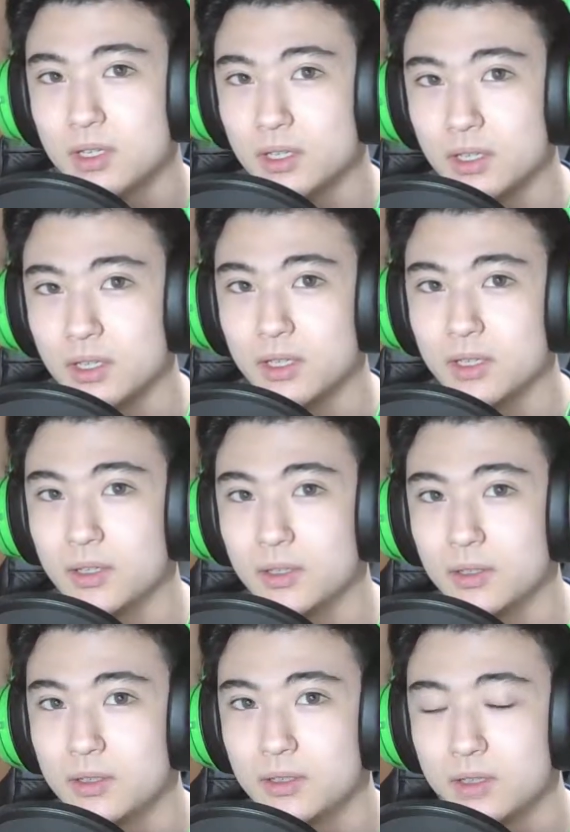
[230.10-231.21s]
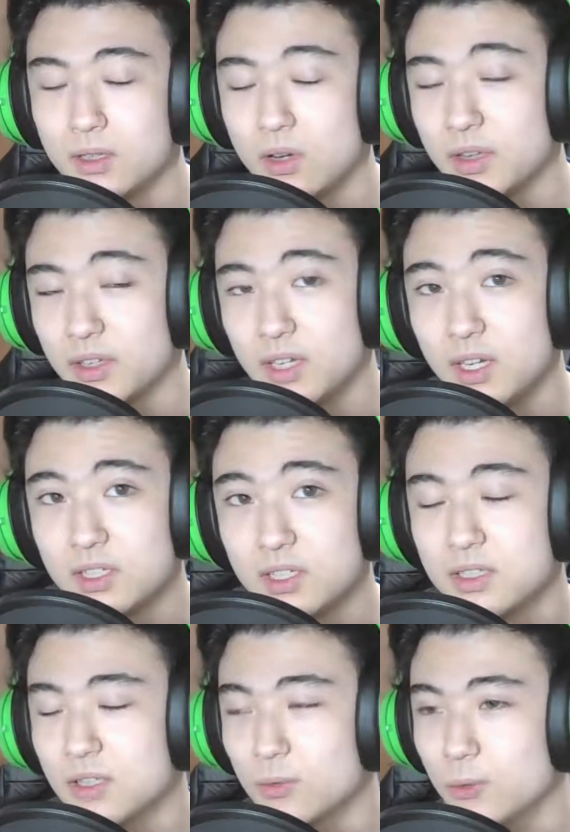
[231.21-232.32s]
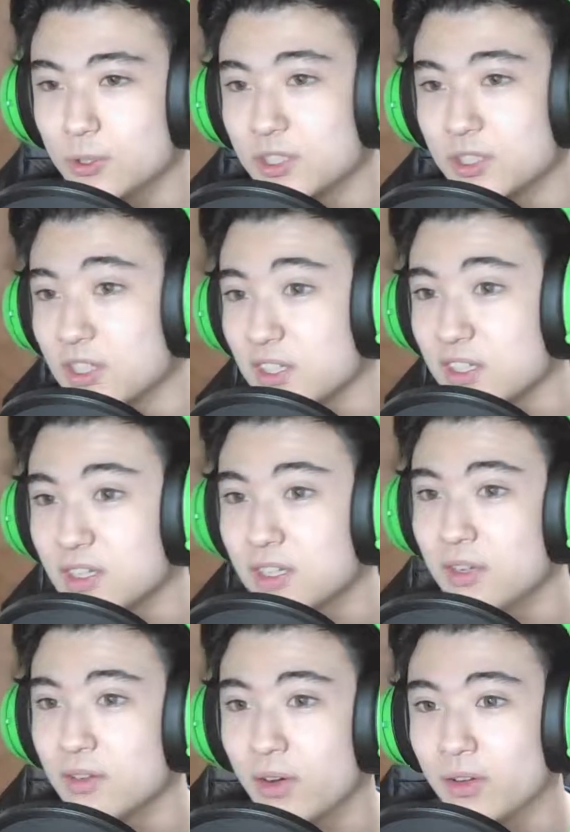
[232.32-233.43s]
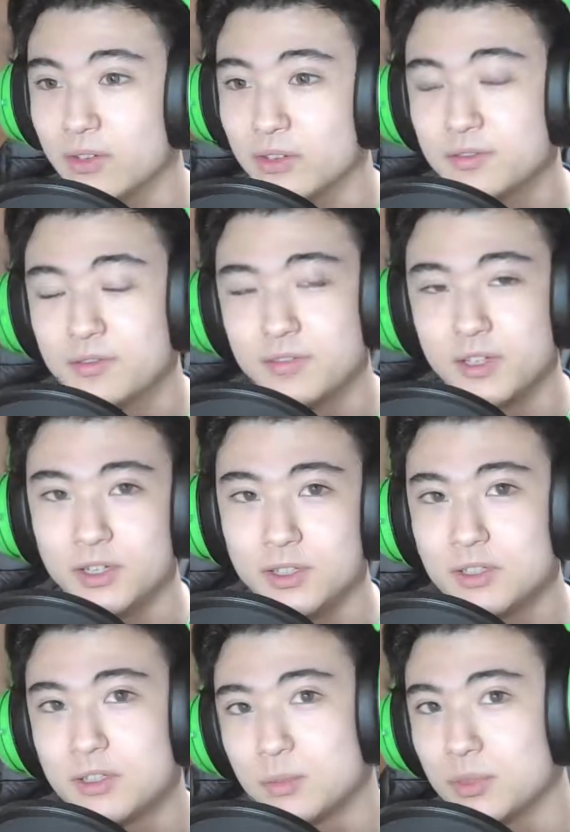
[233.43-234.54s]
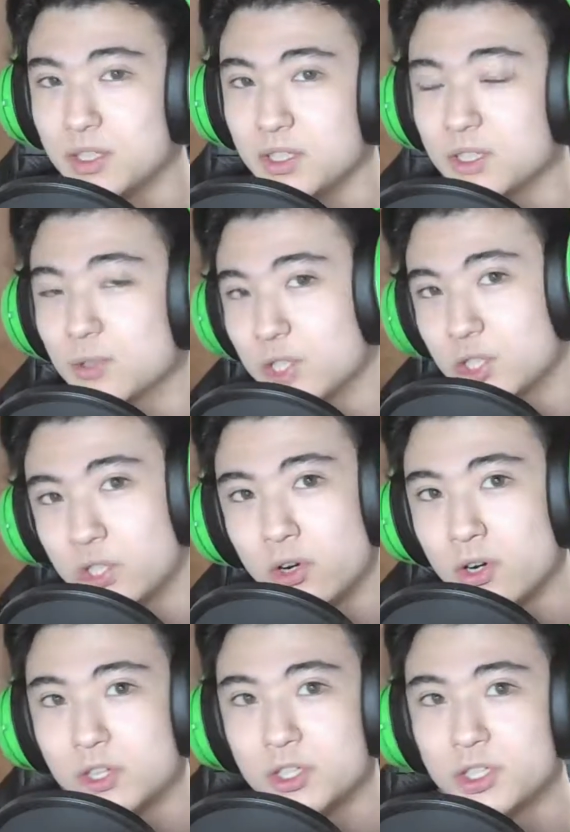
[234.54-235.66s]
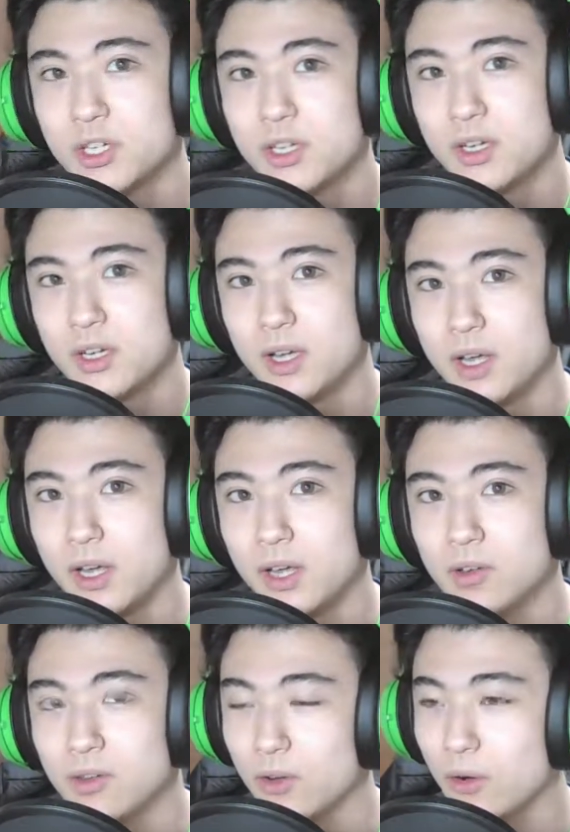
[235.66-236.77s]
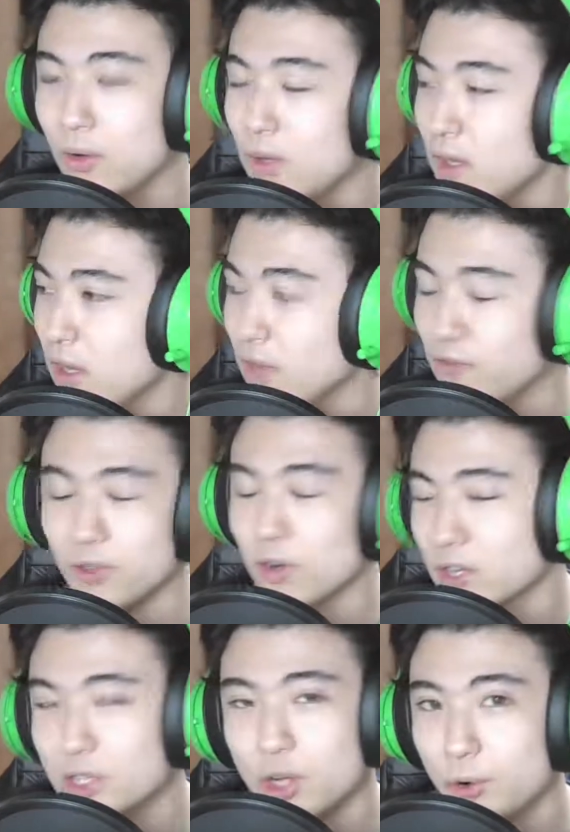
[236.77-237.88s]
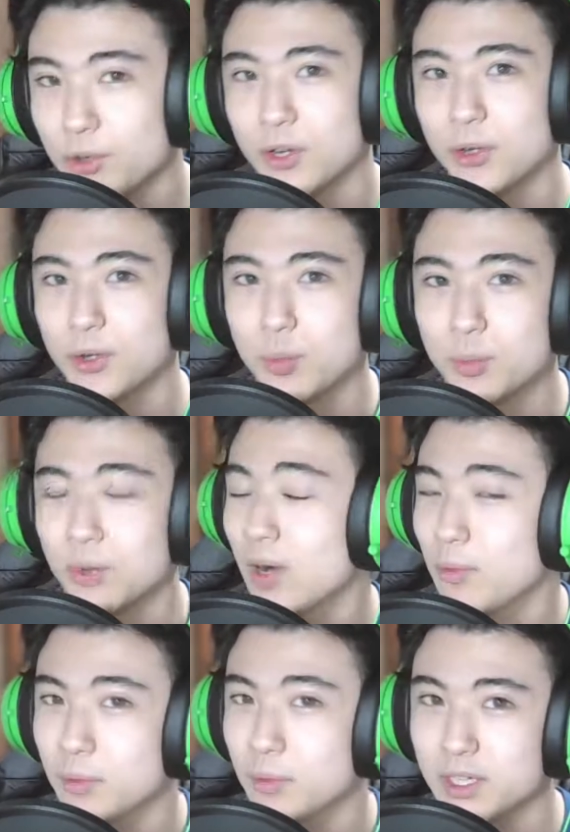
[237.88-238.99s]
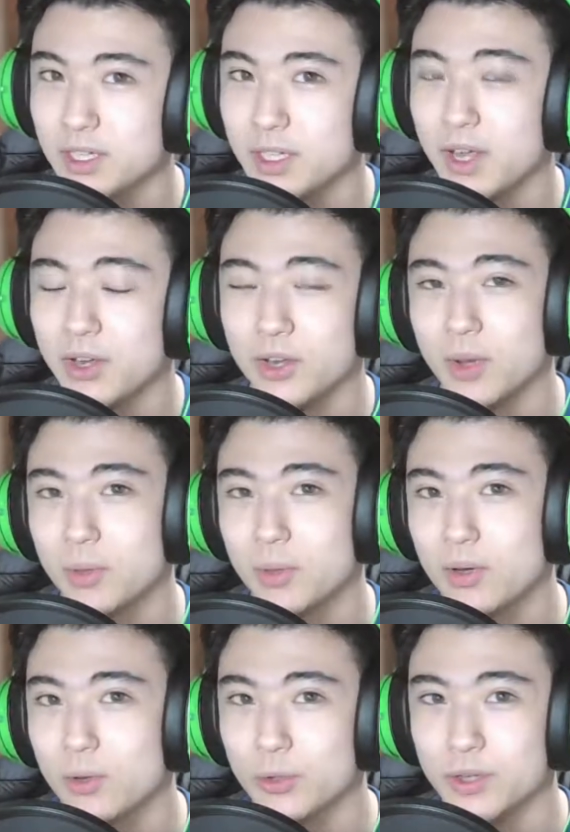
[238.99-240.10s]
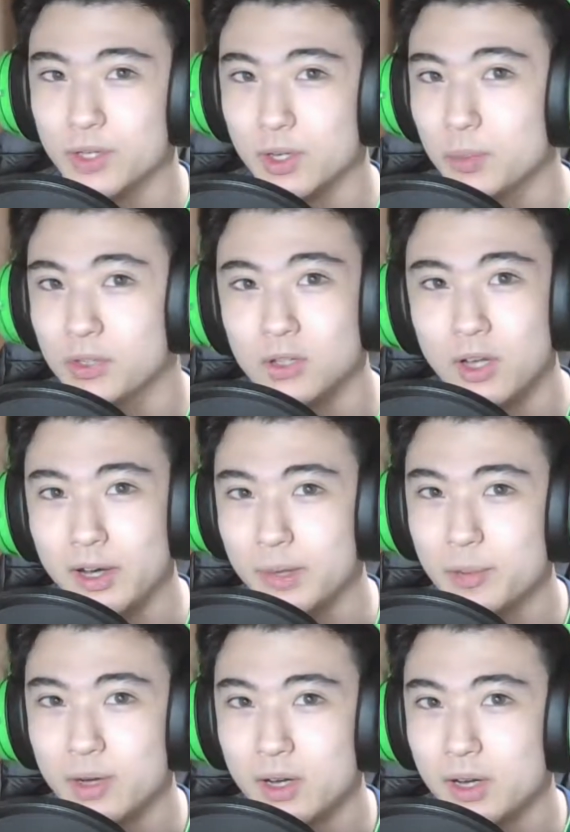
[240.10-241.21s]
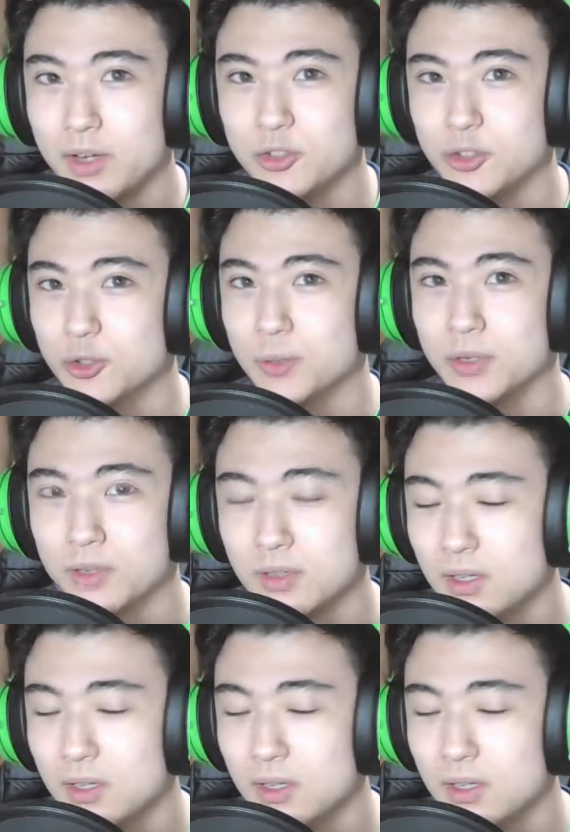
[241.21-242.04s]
on the gate will say not enough funds, please recharge. And you know, if you're in Tokyo, you'll probably end up holding up a line behind you, but